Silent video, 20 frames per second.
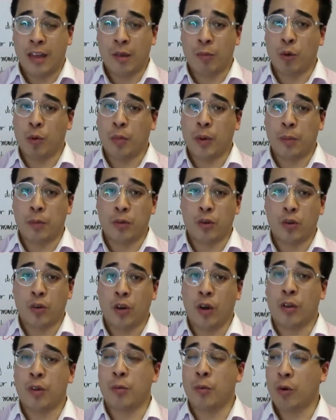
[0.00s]
and the more people you
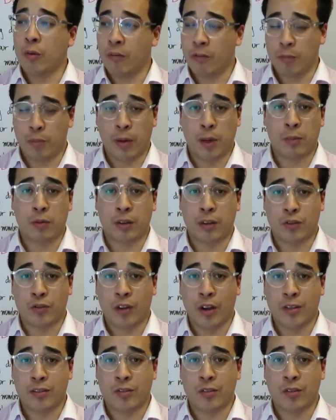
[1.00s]
know, the more people that
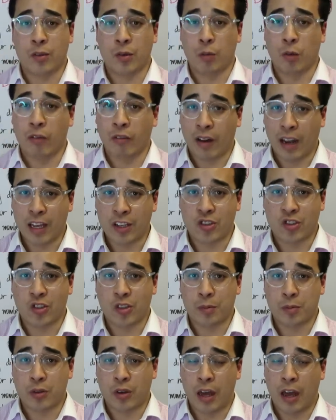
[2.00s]
trust you, the more
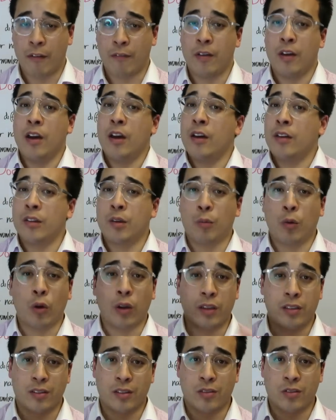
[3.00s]
relationships you have, the more
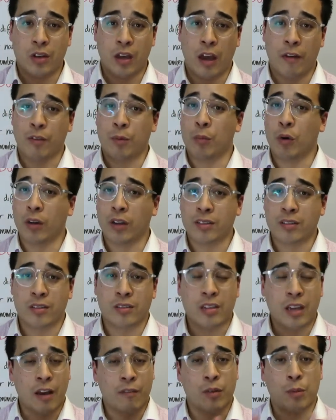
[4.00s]
listings you have. The more
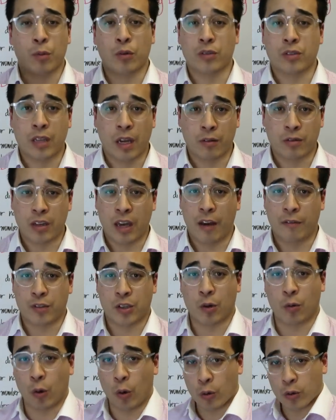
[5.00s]
listings you have, the more sales you have.
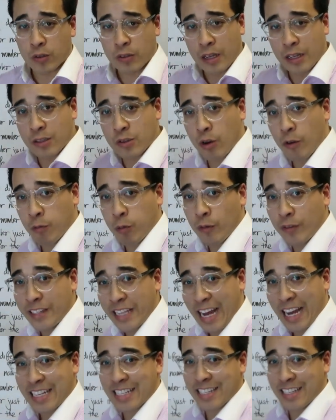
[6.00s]
So it all starts off with
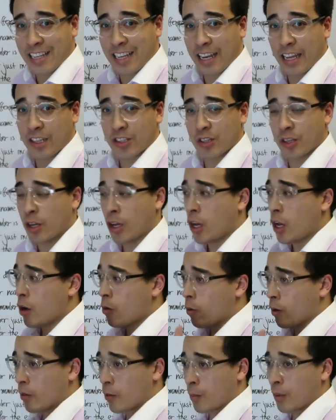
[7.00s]
data collection,
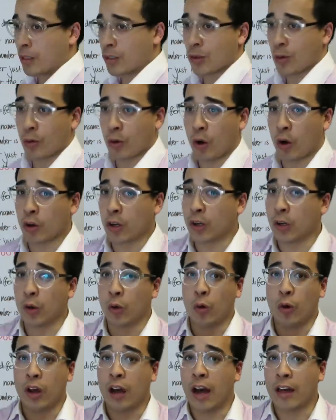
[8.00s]
whether it be door knocking
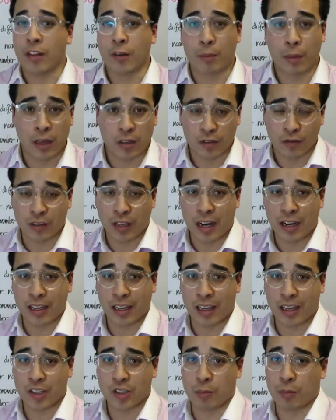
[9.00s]
or other means of data
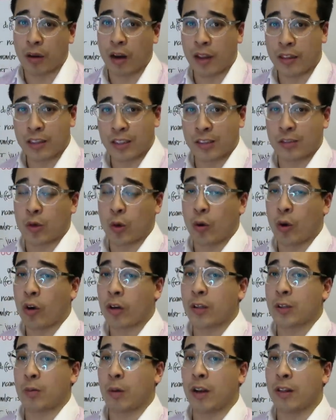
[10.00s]
collection. But I think door
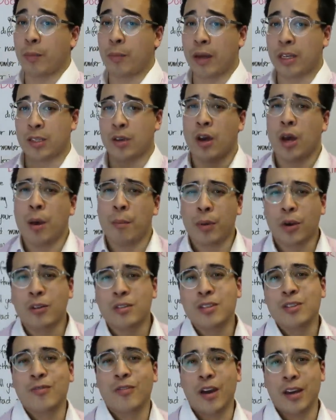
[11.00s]
knocking is one of the best
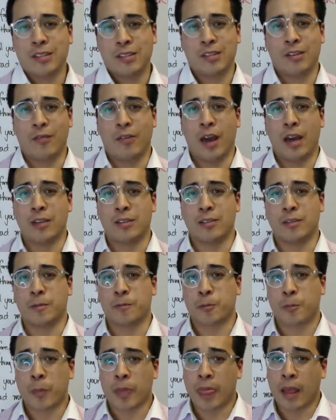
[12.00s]
because it's face to
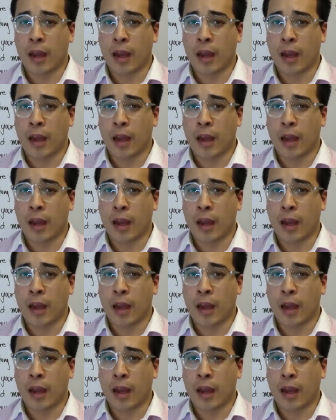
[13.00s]
face.